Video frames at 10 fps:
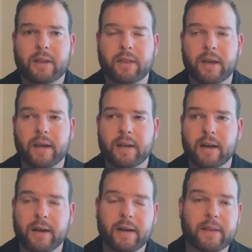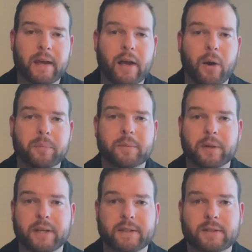they helped
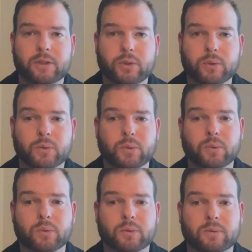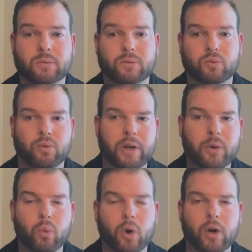me to
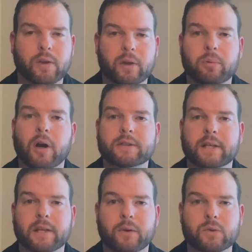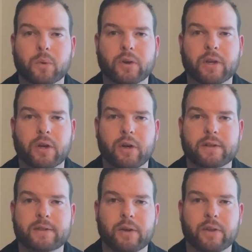rework the project I was working
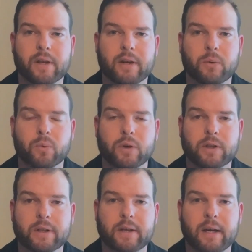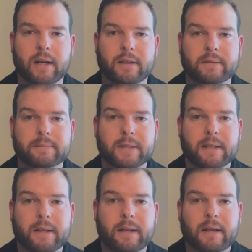on so that it would
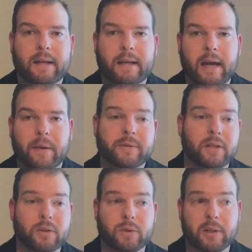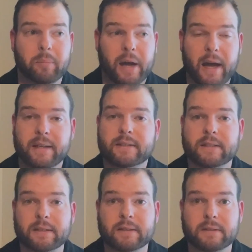absolutely pass
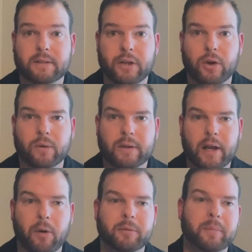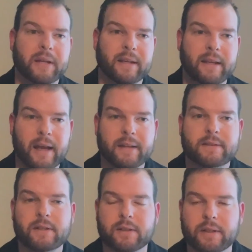and, helped me get
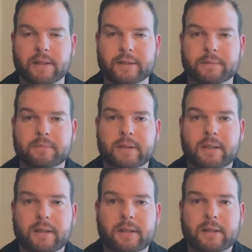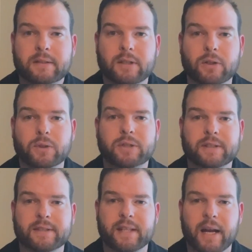to the
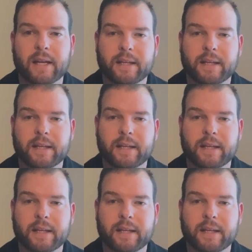solutions that I